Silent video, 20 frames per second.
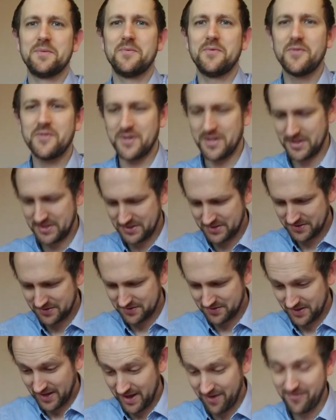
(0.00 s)

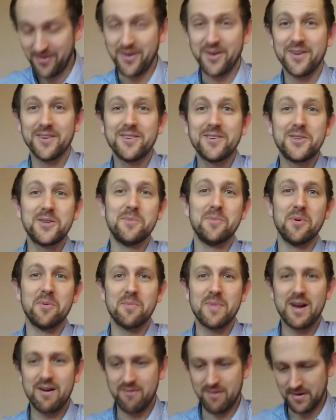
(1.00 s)
first ever human
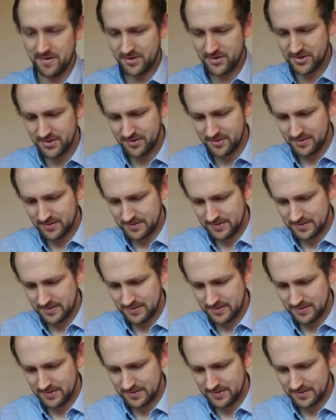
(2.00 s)
marriage.